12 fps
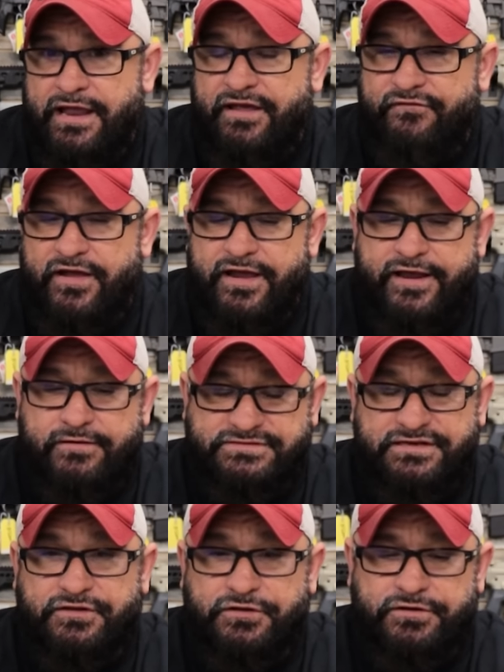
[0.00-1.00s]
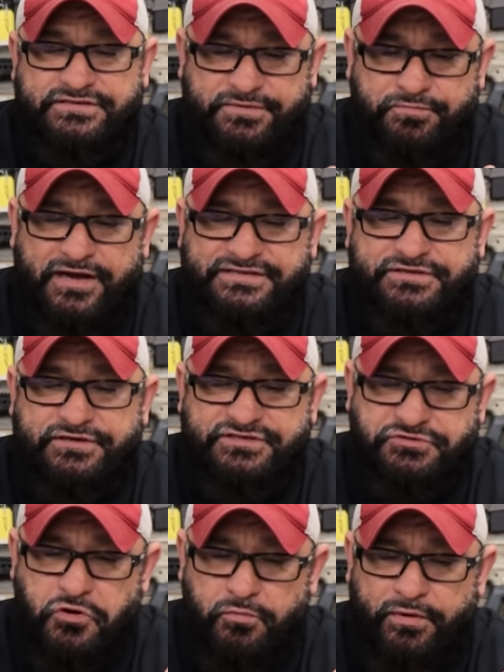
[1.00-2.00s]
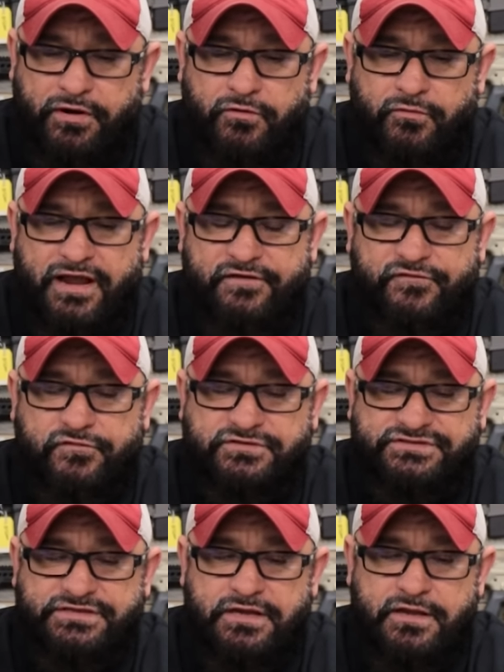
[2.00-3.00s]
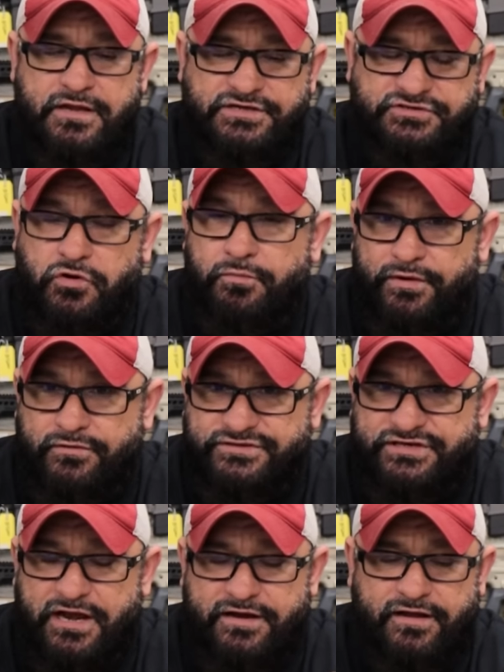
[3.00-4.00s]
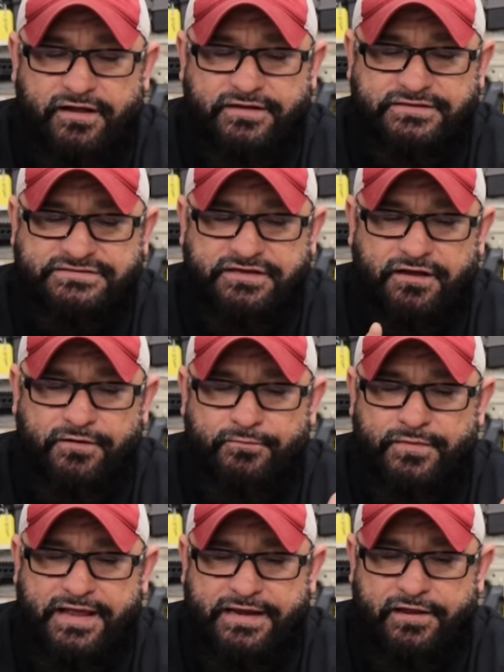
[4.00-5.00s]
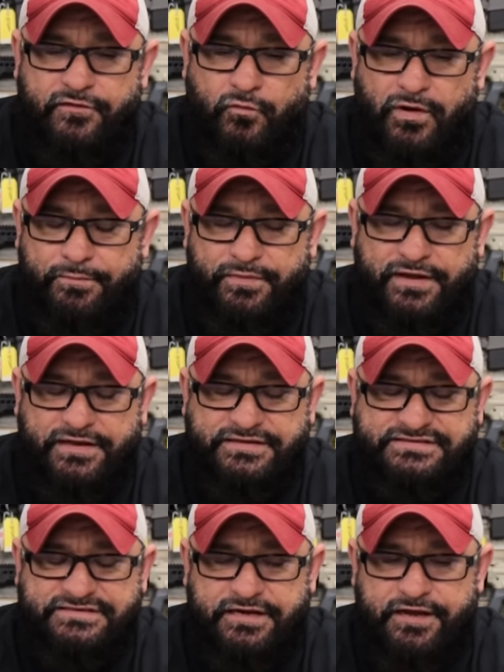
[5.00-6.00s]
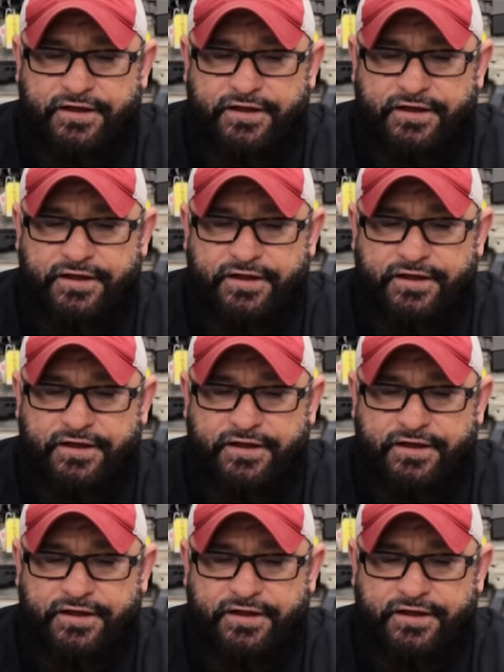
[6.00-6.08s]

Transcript: NFA items include suppressors, short barrel rifles, short barrel shotguns, um, any other weapons,